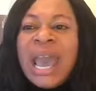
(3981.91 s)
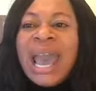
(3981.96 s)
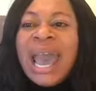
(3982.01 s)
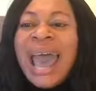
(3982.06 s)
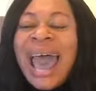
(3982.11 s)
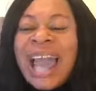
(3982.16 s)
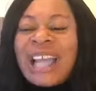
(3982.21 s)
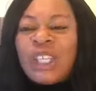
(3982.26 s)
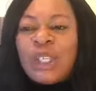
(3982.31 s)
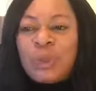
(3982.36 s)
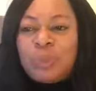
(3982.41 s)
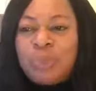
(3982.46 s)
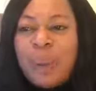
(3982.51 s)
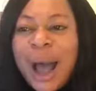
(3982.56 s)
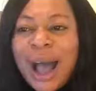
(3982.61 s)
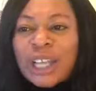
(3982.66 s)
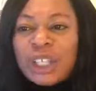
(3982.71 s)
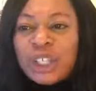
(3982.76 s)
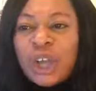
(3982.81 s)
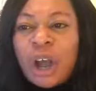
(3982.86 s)

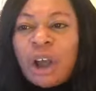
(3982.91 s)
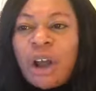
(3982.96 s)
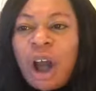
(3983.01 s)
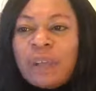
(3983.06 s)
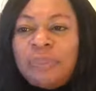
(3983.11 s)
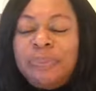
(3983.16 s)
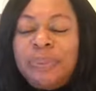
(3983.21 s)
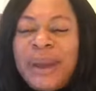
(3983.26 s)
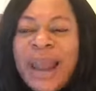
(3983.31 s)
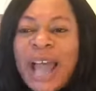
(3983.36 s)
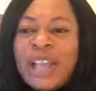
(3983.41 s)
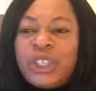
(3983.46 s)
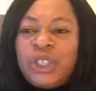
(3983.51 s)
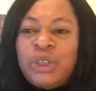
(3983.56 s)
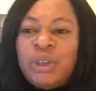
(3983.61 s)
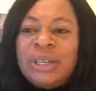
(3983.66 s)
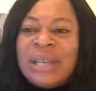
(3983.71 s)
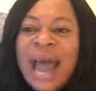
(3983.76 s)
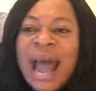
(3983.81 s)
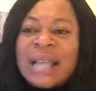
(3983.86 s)
Expansion. God bless
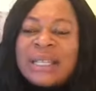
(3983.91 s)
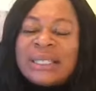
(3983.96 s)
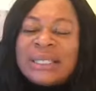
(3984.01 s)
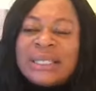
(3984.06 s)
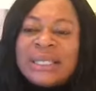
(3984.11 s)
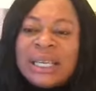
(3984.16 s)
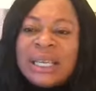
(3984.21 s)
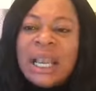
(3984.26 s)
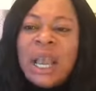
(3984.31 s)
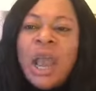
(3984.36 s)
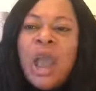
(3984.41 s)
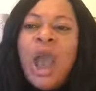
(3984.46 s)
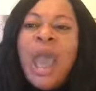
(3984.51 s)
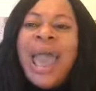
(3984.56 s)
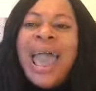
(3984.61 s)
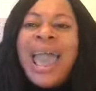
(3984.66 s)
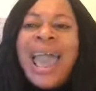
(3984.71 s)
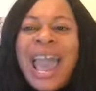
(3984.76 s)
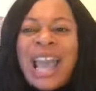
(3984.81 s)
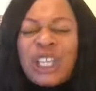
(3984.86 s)
you, Nancy.
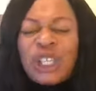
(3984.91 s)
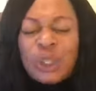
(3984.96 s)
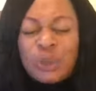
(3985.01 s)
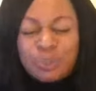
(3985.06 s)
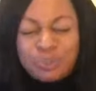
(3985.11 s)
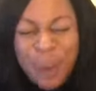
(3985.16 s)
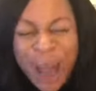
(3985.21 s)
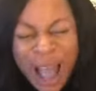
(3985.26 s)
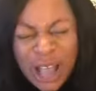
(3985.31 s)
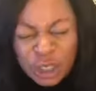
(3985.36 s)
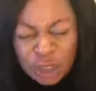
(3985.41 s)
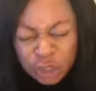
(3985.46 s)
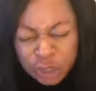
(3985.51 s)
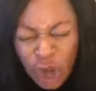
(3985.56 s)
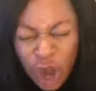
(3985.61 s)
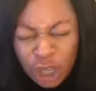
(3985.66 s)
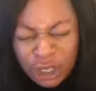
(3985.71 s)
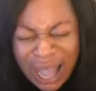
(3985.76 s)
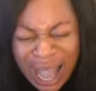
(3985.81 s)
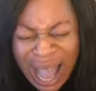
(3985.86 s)

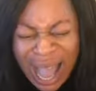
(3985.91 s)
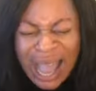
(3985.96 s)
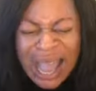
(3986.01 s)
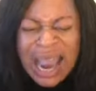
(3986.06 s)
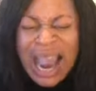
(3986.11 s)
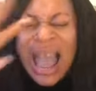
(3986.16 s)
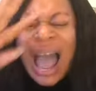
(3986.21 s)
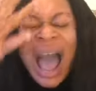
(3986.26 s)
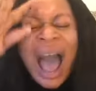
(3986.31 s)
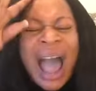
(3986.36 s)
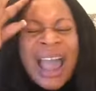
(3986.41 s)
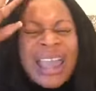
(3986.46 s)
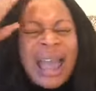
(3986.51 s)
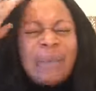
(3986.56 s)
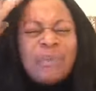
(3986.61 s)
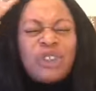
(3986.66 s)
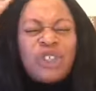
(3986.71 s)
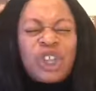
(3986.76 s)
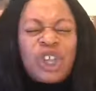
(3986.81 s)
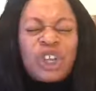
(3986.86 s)
Expansion. I
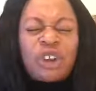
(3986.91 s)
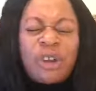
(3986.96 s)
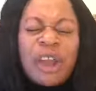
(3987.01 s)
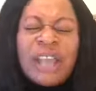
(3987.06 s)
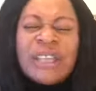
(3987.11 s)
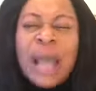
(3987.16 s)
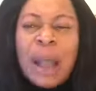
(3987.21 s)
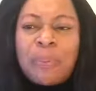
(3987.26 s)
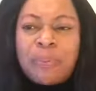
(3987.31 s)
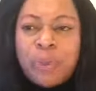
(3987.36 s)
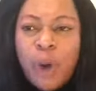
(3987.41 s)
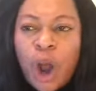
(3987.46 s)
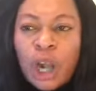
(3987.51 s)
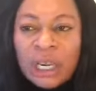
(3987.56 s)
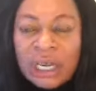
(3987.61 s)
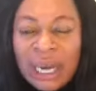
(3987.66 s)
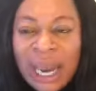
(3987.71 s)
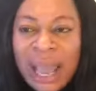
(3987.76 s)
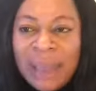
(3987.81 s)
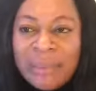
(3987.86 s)
am decreeing and
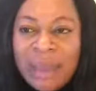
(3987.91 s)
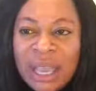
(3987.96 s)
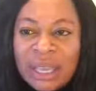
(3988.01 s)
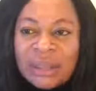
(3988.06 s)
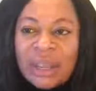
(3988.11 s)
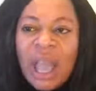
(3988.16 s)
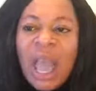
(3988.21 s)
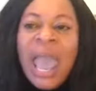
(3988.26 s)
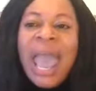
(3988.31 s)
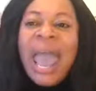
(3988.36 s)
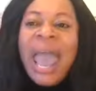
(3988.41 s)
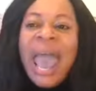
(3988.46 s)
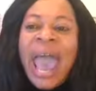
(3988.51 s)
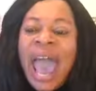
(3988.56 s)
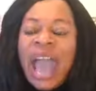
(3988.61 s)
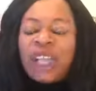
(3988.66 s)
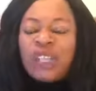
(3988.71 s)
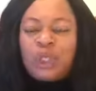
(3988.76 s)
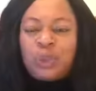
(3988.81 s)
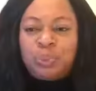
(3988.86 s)
proclaiming.
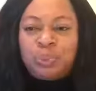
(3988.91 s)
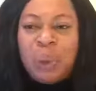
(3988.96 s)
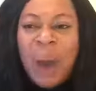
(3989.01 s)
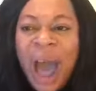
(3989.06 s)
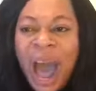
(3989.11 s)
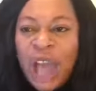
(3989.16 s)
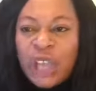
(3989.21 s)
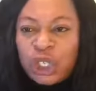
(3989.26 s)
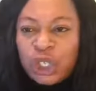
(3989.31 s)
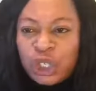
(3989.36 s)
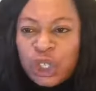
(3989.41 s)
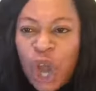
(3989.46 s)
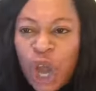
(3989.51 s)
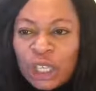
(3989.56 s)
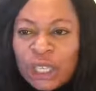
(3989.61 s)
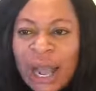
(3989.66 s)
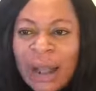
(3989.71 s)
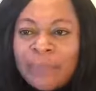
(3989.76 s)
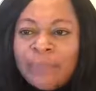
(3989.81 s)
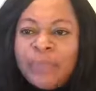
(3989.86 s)
Expansion.
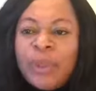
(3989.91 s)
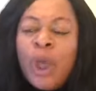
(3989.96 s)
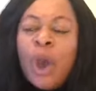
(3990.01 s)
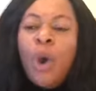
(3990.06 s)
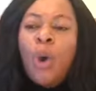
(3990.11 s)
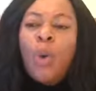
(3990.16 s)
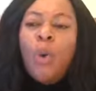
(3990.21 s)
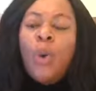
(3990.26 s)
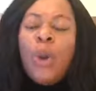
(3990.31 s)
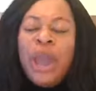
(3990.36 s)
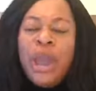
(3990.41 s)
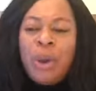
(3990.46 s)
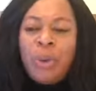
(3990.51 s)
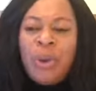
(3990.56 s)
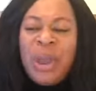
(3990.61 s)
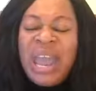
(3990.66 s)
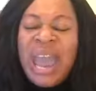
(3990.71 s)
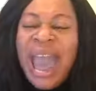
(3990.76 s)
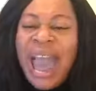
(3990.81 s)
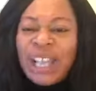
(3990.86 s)
We
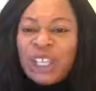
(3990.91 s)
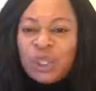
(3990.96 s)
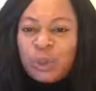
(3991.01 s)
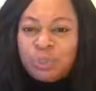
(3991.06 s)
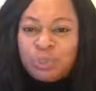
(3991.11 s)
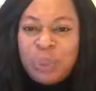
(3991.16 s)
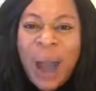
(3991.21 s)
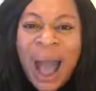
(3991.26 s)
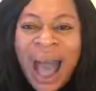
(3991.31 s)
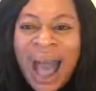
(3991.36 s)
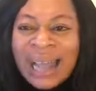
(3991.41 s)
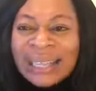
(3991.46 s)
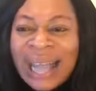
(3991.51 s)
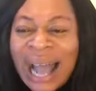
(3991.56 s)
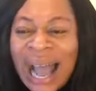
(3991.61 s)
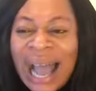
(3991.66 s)
expand.